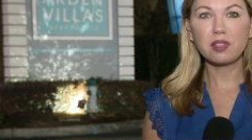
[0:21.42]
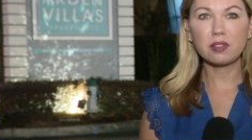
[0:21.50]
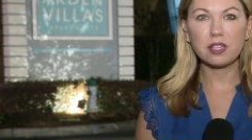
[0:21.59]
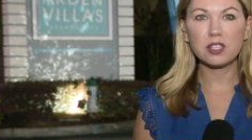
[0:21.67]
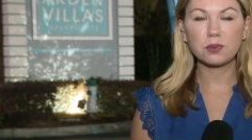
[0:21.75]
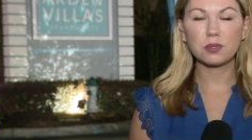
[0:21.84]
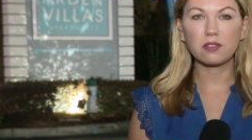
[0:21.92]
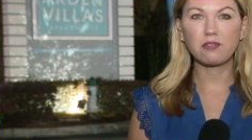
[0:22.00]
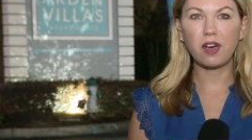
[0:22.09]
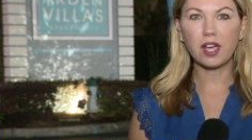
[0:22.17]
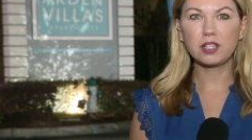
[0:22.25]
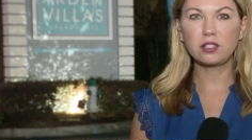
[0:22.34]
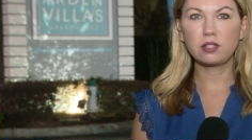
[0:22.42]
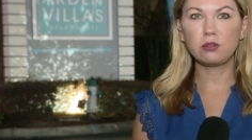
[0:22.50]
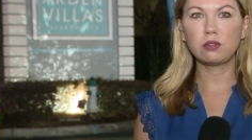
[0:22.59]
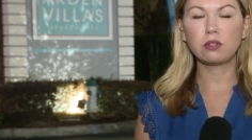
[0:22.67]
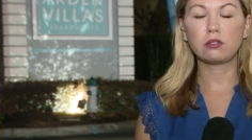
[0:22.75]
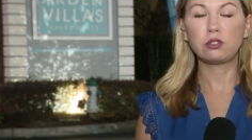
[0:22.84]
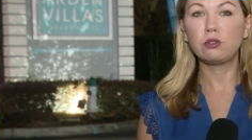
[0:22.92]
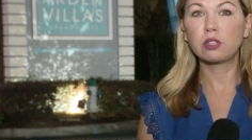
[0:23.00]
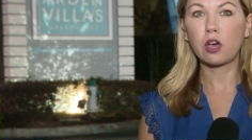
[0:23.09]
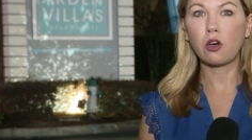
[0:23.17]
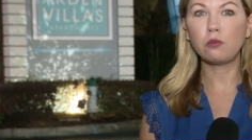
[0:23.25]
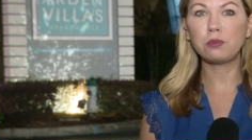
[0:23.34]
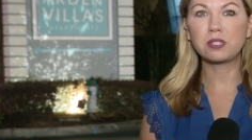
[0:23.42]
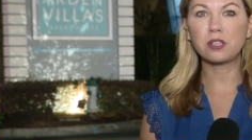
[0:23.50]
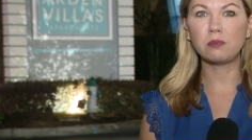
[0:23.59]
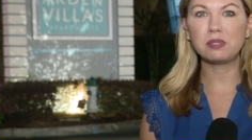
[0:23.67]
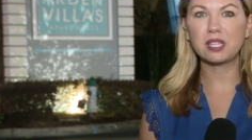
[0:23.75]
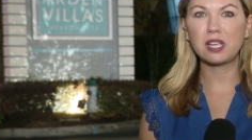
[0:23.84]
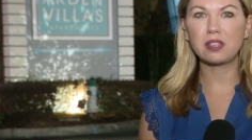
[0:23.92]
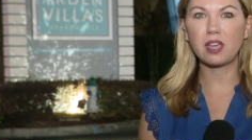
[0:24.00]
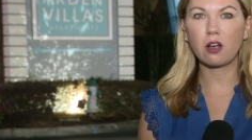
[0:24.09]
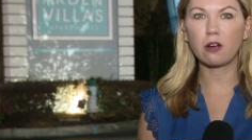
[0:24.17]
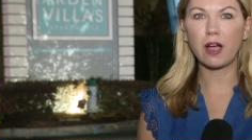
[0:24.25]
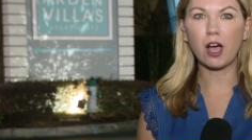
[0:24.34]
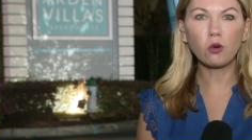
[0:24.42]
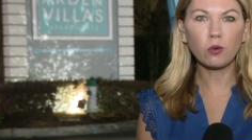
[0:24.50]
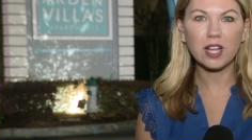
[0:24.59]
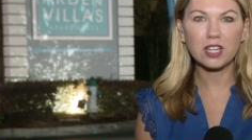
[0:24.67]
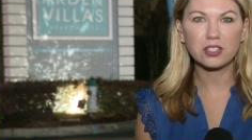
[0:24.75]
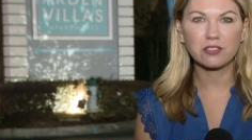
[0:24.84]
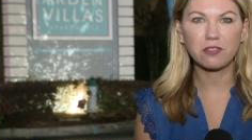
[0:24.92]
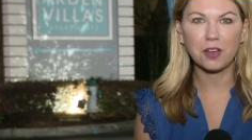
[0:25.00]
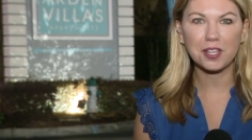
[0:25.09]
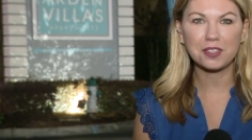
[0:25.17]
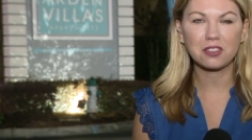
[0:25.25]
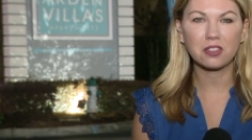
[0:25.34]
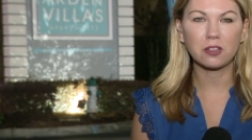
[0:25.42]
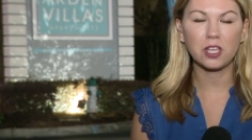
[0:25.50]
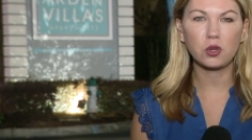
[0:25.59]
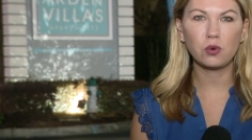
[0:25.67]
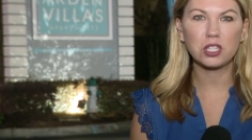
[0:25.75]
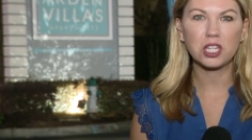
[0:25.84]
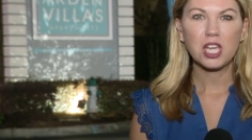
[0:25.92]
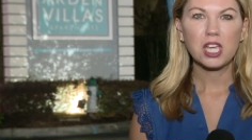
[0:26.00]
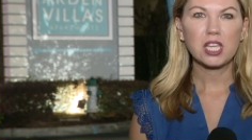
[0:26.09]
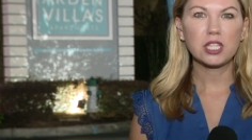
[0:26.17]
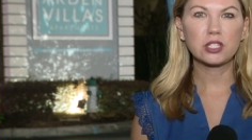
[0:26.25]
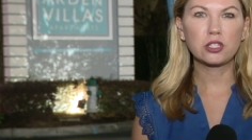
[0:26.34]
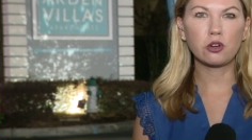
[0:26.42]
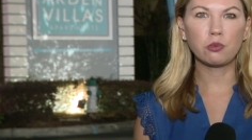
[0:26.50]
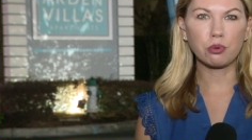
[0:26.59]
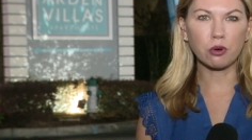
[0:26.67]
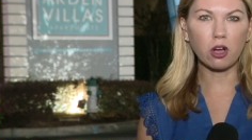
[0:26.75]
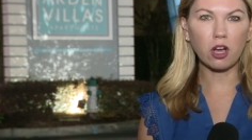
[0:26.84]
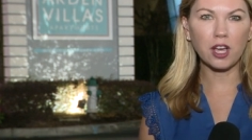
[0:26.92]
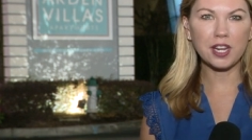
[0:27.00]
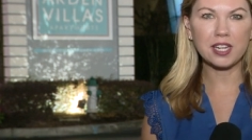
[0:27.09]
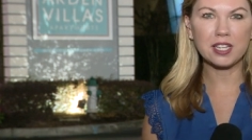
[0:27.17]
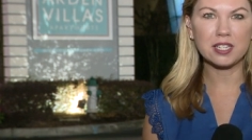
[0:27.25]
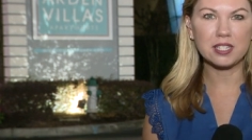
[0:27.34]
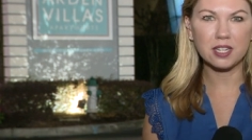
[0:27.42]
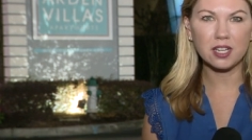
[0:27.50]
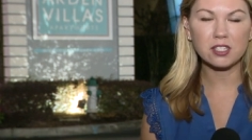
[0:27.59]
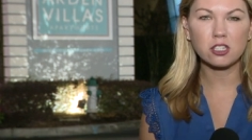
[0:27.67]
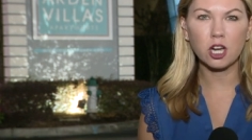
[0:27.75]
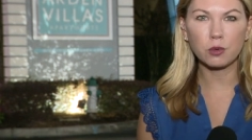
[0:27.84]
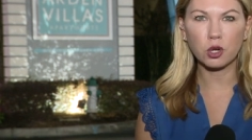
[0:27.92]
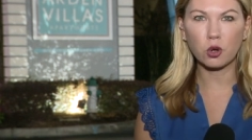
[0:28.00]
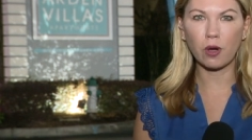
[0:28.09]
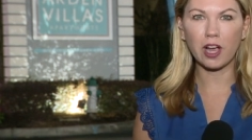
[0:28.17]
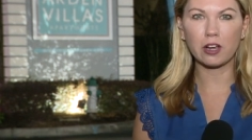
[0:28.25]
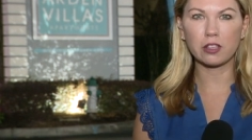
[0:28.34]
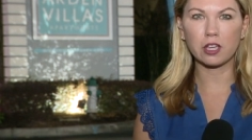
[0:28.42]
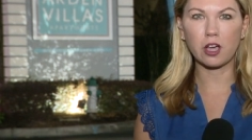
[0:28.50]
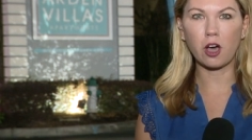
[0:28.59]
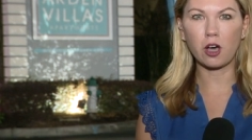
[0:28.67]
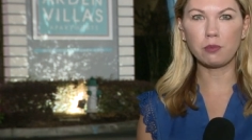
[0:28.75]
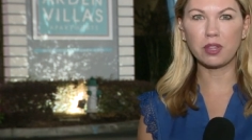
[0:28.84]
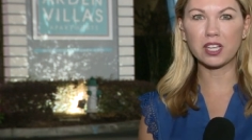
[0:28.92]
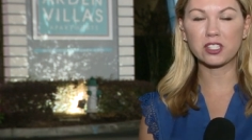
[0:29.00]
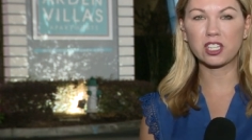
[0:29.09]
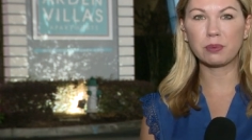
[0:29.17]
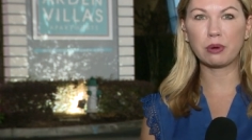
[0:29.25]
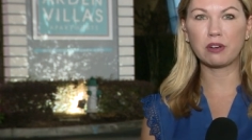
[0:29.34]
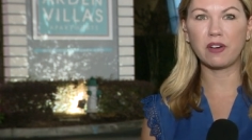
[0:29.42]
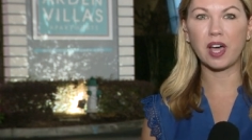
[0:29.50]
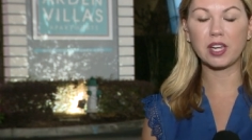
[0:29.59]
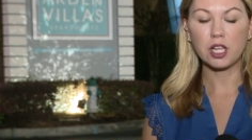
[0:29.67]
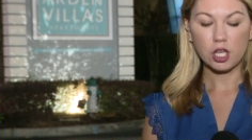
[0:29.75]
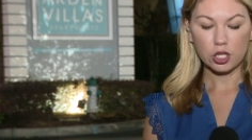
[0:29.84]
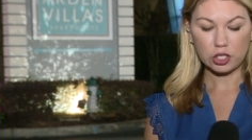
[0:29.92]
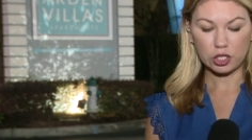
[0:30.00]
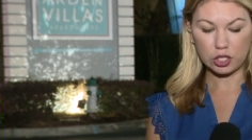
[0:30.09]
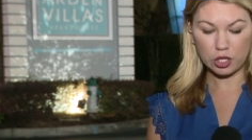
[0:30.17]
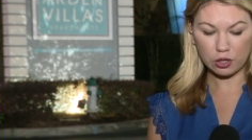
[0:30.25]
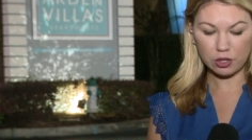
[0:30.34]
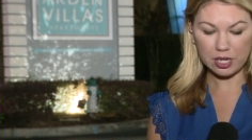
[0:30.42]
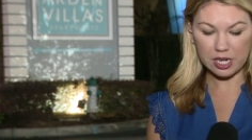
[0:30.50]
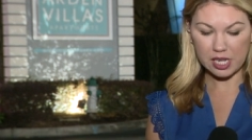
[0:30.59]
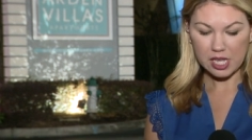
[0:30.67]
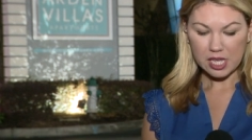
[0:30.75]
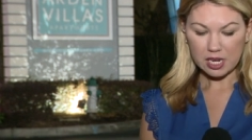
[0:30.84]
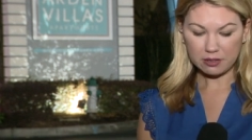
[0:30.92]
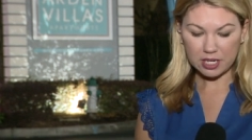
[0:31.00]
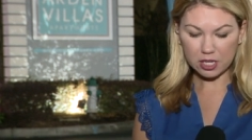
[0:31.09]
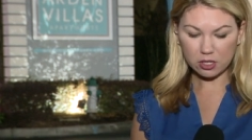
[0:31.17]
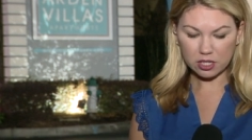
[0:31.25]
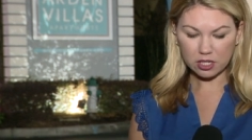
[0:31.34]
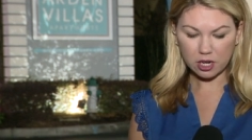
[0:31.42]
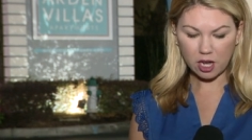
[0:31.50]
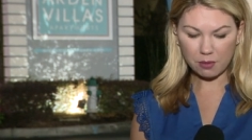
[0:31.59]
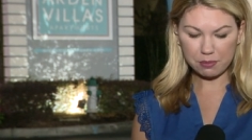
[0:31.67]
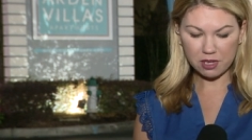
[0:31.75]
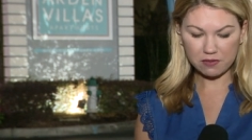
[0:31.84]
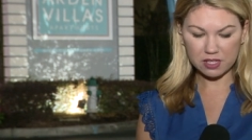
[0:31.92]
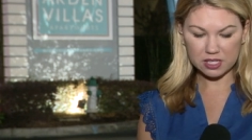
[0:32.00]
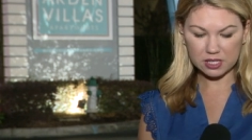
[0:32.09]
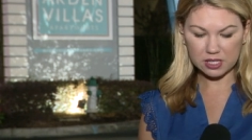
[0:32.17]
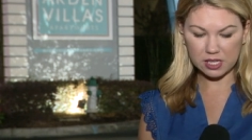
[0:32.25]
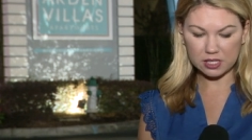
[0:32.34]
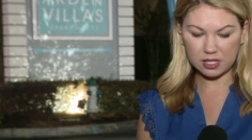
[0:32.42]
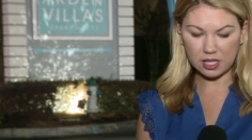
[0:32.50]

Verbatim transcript: the lease with a fine tooth comb, some say they are outraged to find that the language is so broad and it does not require the complex to provide security. Now, take a look at a copy of this lease